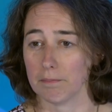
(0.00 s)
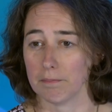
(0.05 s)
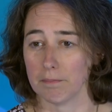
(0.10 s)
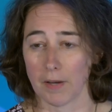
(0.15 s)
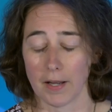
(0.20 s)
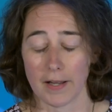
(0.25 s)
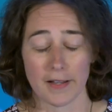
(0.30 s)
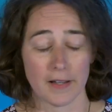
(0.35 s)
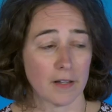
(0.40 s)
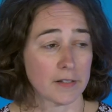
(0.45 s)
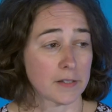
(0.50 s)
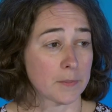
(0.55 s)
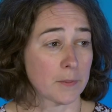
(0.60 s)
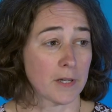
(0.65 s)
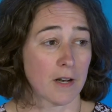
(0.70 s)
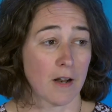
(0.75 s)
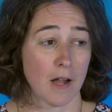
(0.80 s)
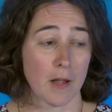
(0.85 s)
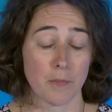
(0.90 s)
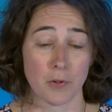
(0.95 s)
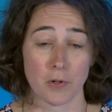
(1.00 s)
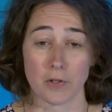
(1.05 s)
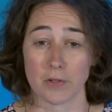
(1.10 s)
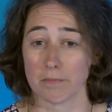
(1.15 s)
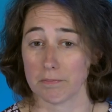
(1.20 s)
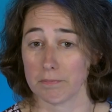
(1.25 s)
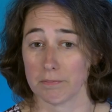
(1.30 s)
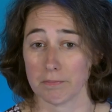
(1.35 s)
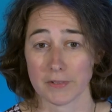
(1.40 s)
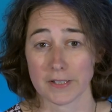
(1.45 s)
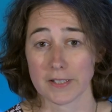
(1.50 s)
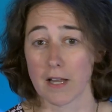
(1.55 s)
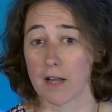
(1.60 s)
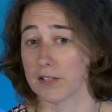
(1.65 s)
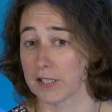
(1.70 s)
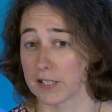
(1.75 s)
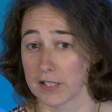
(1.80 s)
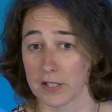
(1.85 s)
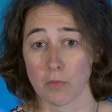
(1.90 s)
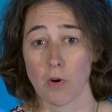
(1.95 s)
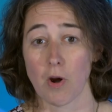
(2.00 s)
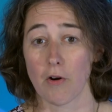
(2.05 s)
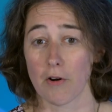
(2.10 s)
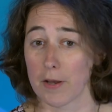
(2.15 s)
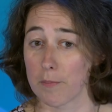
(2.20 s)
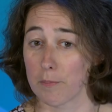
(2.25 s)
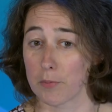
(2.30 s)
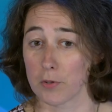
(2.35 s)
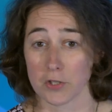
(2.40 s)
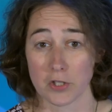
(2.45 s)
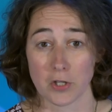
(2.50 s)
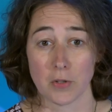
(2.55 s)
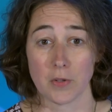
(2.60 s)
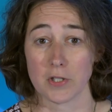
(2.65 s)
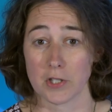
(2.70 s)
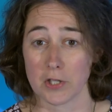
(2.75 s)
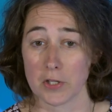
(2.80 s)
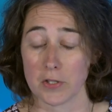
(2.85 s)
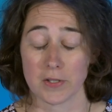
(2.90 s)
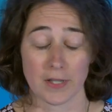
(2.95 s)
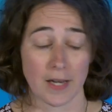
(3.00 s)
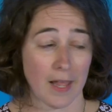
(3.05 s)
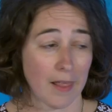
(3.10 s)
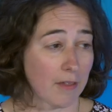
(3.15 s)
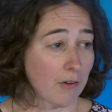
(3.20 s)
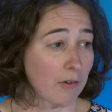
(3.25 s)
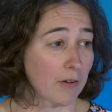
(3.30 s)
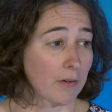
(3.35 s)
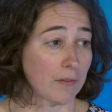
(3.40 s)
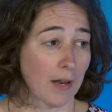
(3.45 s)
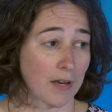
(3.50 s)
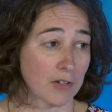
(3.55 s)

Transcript: my husband and I started to worry and put two and two together and